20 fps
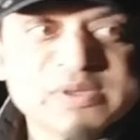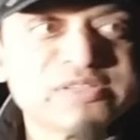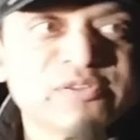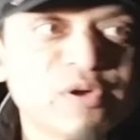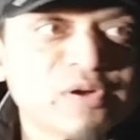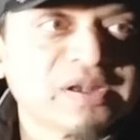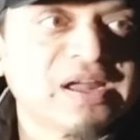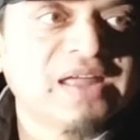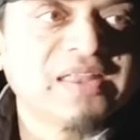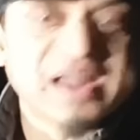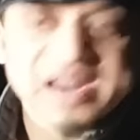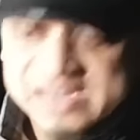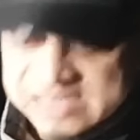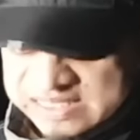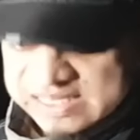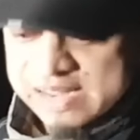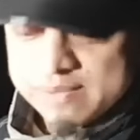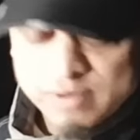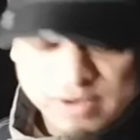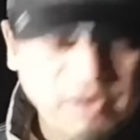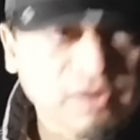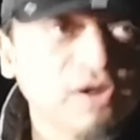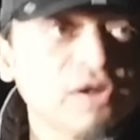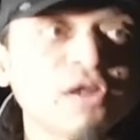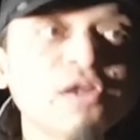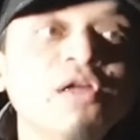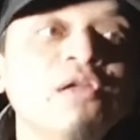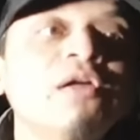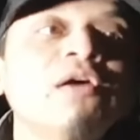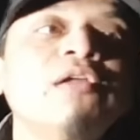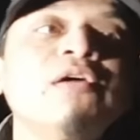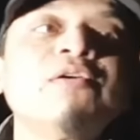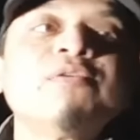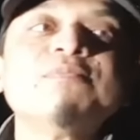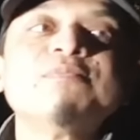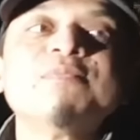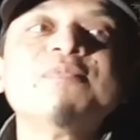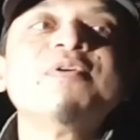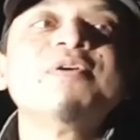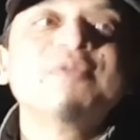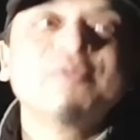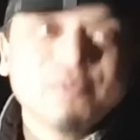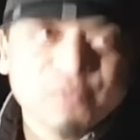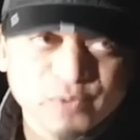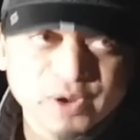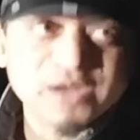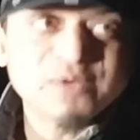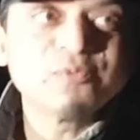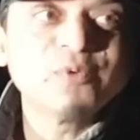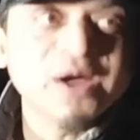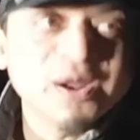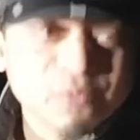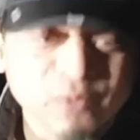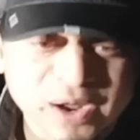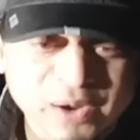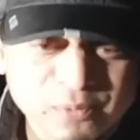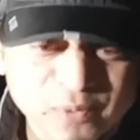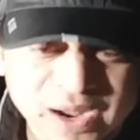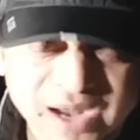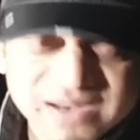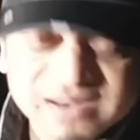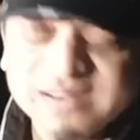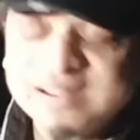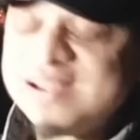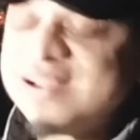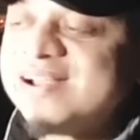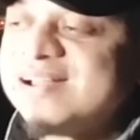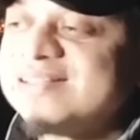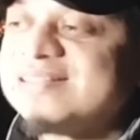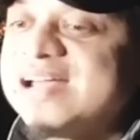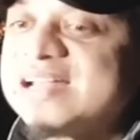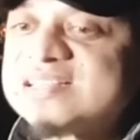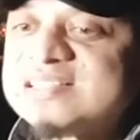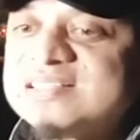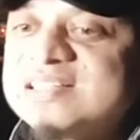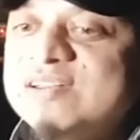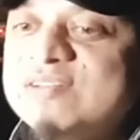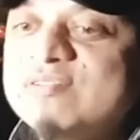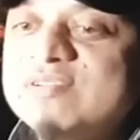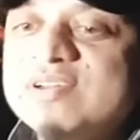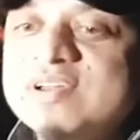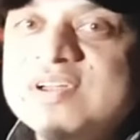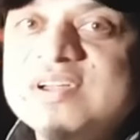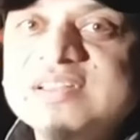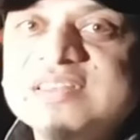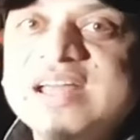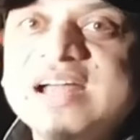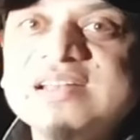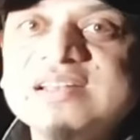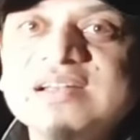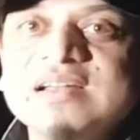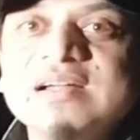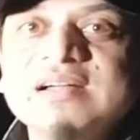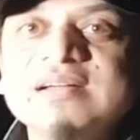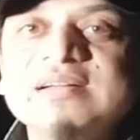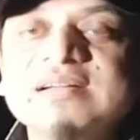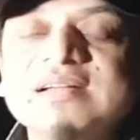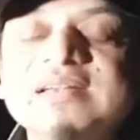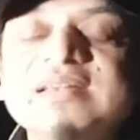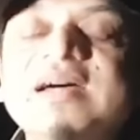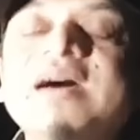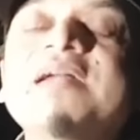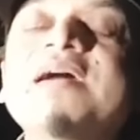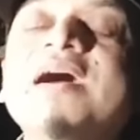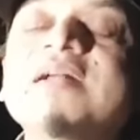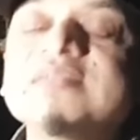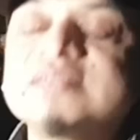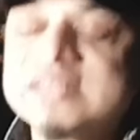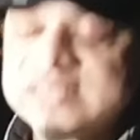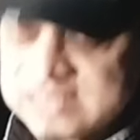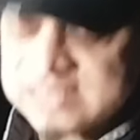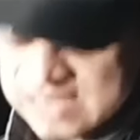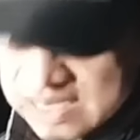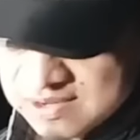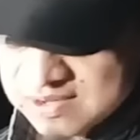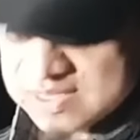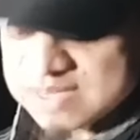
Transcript: is but not no, no, like that. Islam, no, no, no, no, no. That's the wait, wait, wait, wait. That's the, so how can you judge that, that justly? That, I'll just tell you